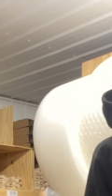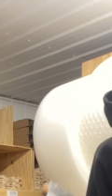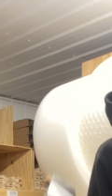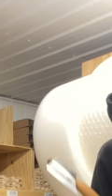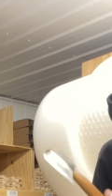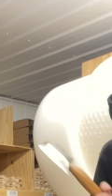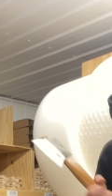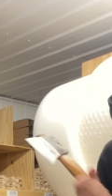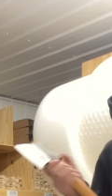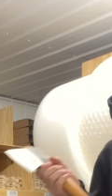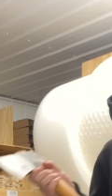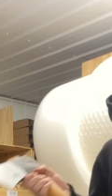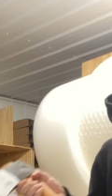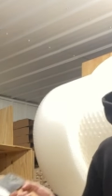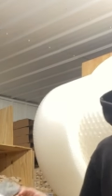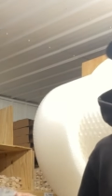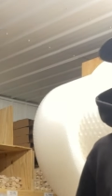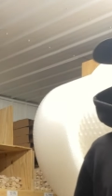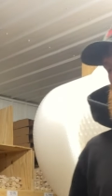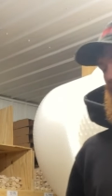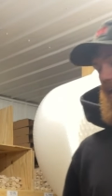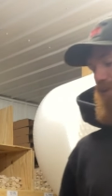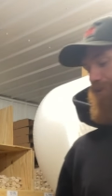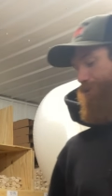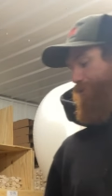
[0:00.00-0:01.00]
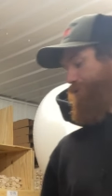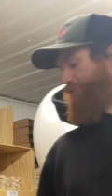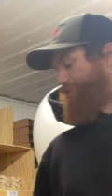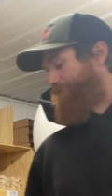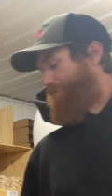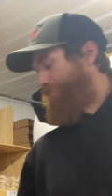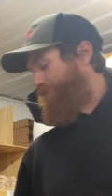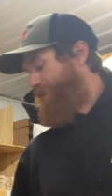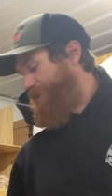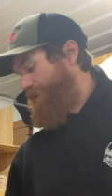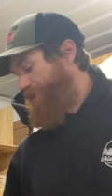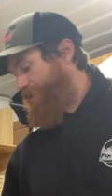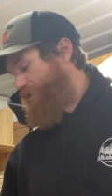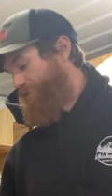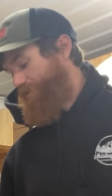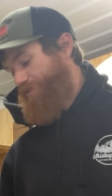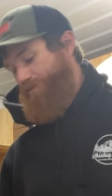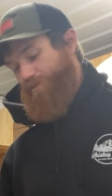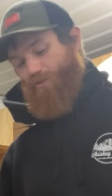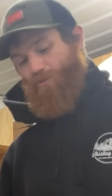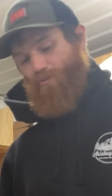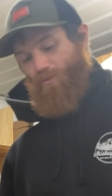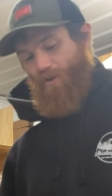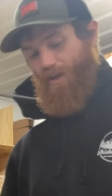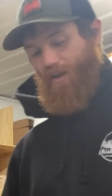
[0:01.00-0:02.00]
I love swinging it. I'll do some videos
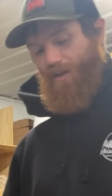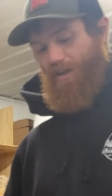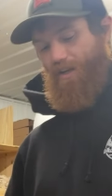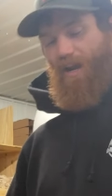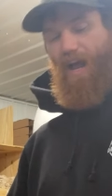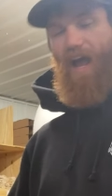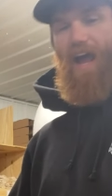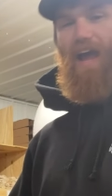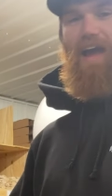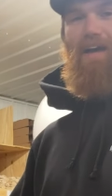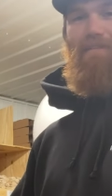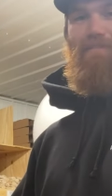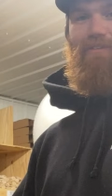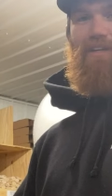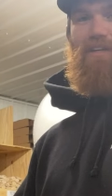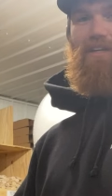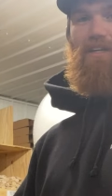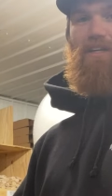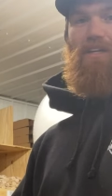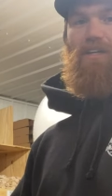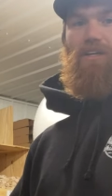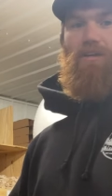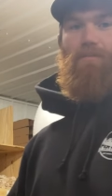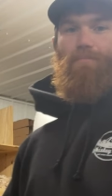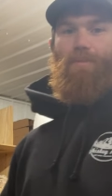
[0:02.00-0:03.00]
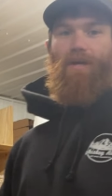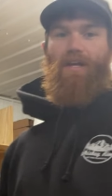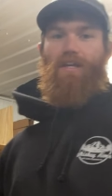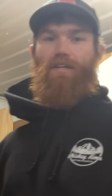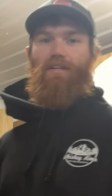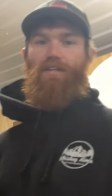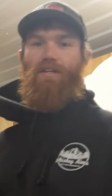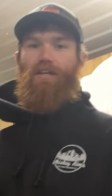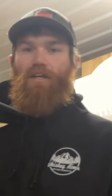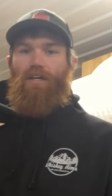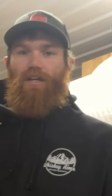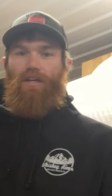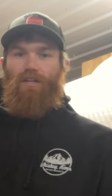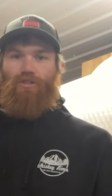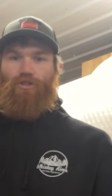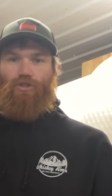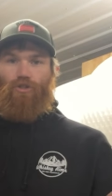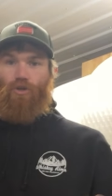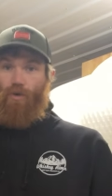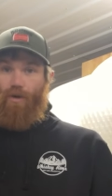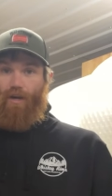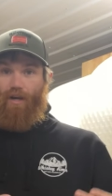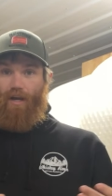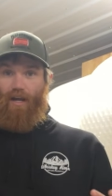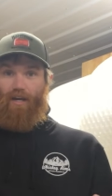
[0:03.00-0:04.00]
of swinging it. I haven't been
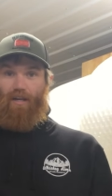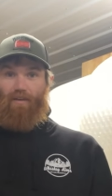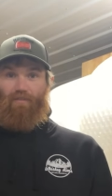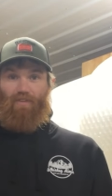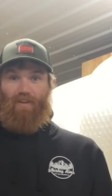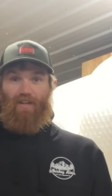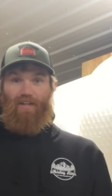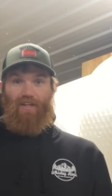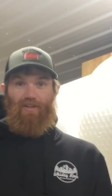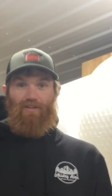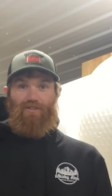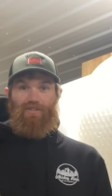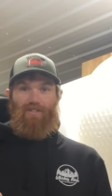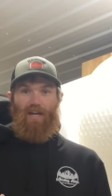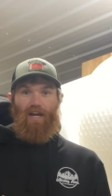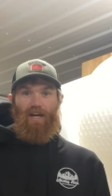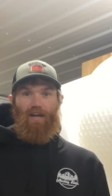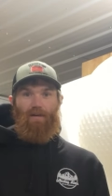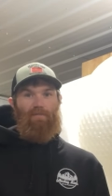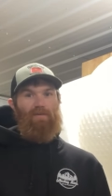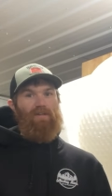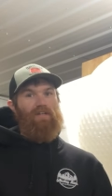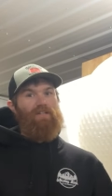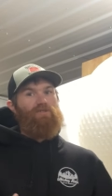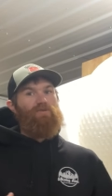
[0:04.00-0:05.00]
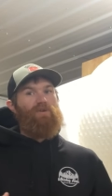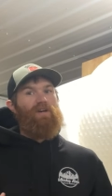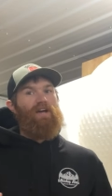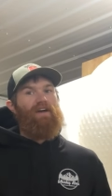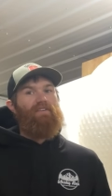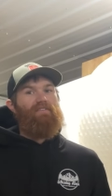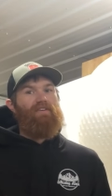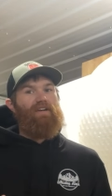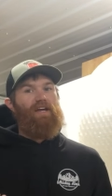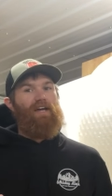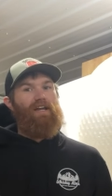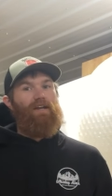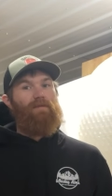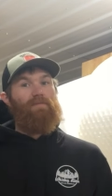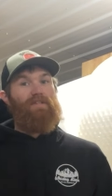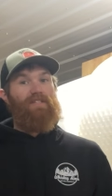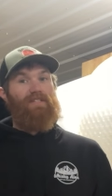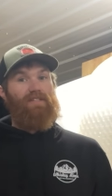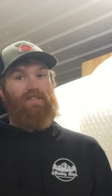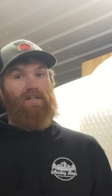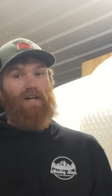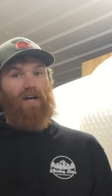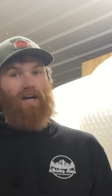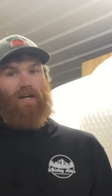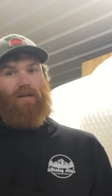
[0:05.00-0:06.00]
doing any videos on them because we haven't had them in
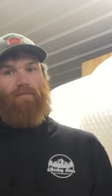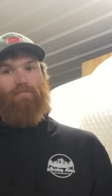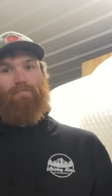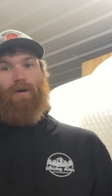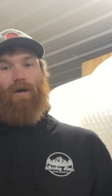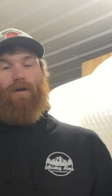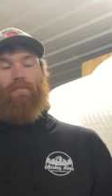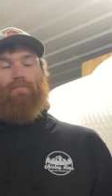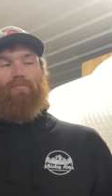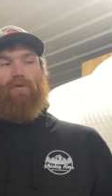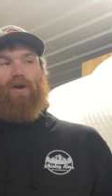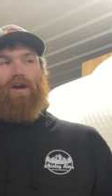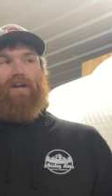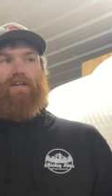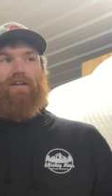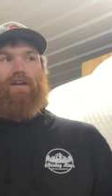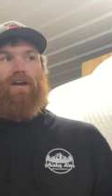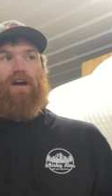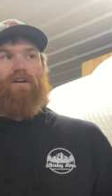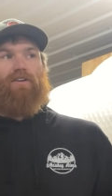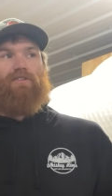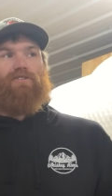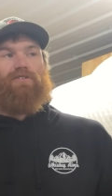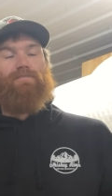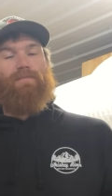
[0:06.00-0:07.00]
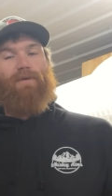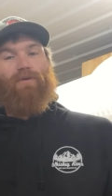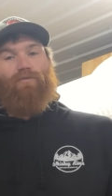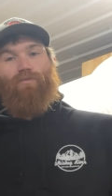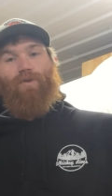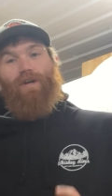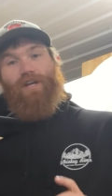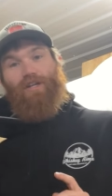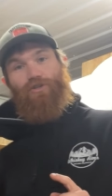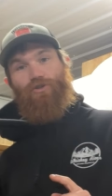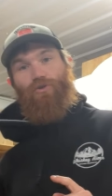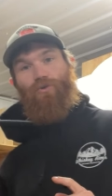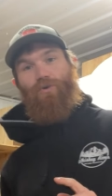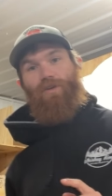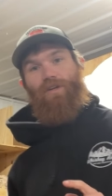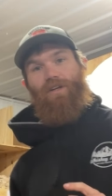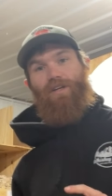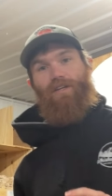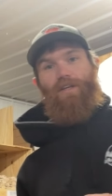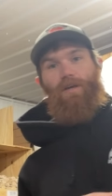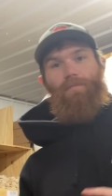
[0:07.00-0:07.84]
stock, but Branton Cochran's been retooling.